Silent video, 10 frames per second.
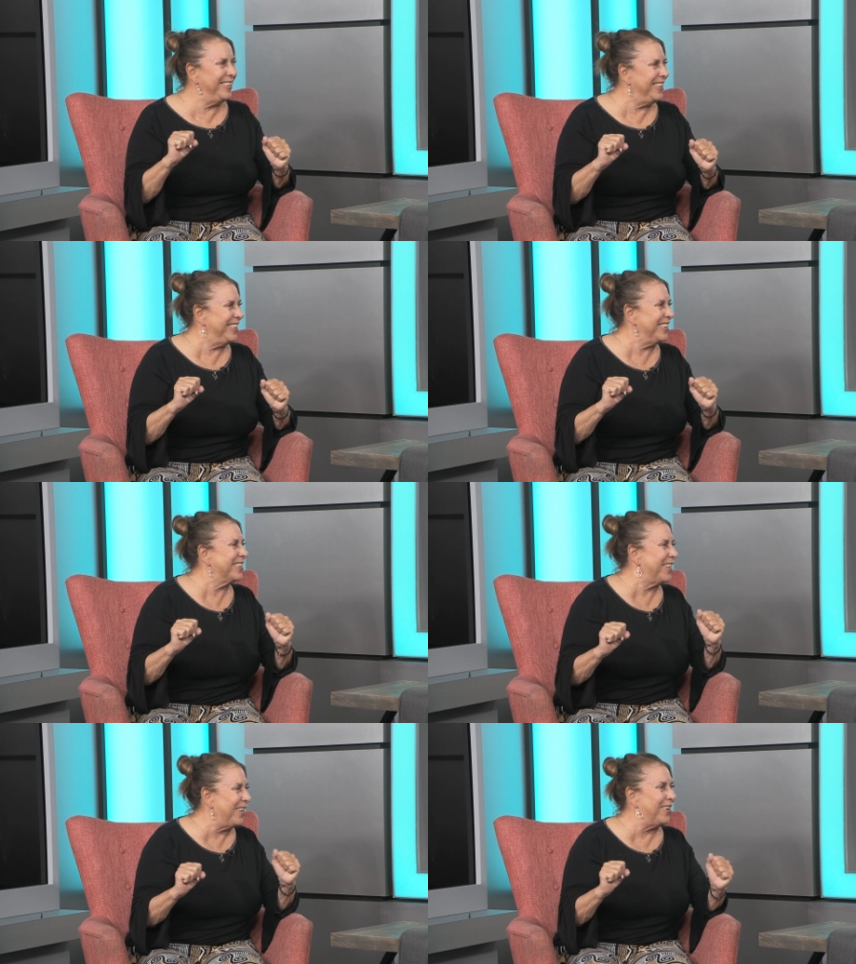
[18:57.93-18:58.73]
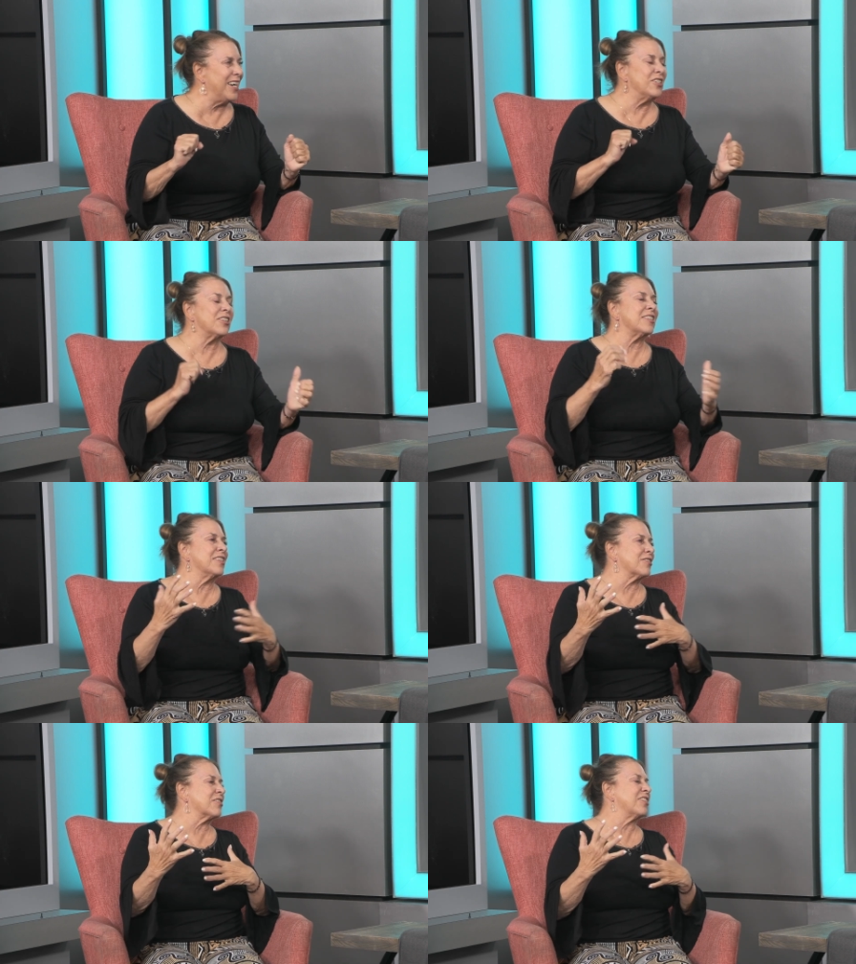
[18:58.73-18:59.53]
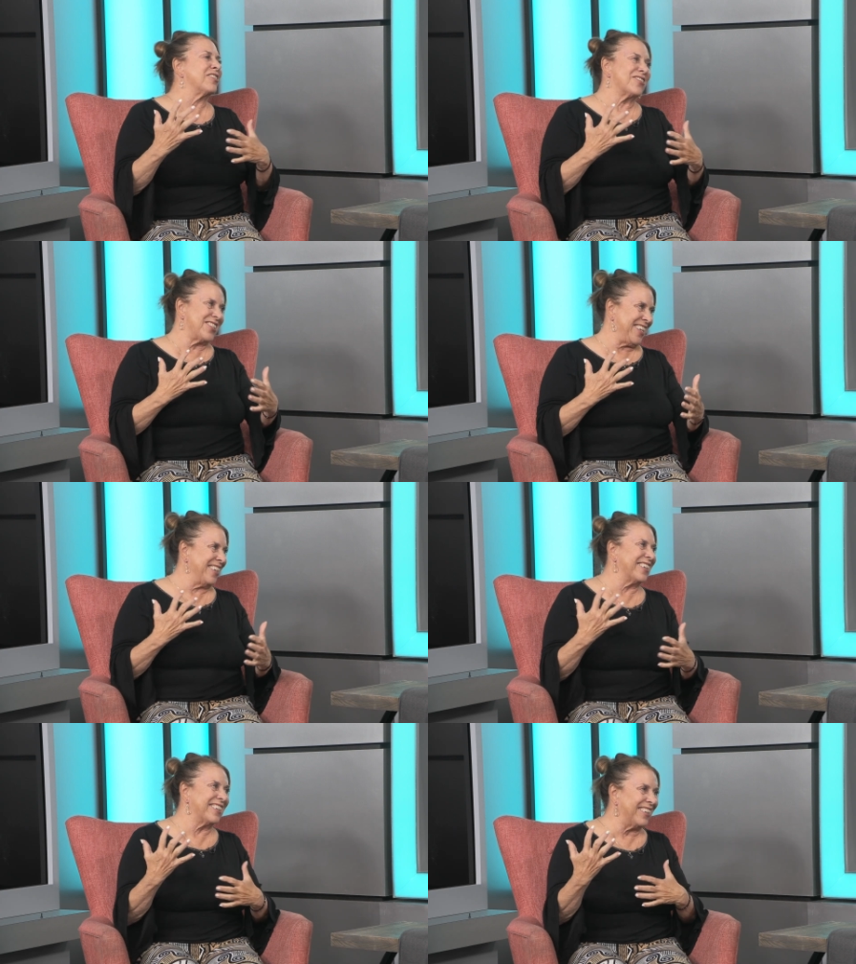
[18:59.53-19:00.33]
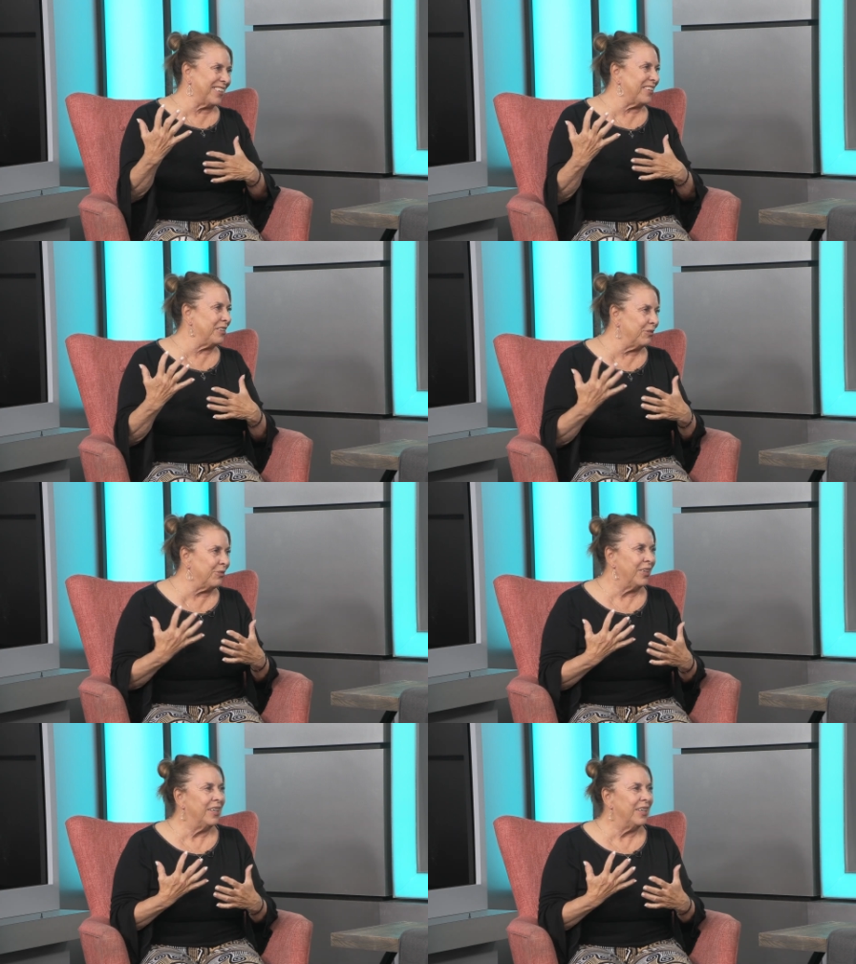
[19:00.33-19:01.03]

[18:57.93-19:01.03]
You know, I just think there's an understanding there of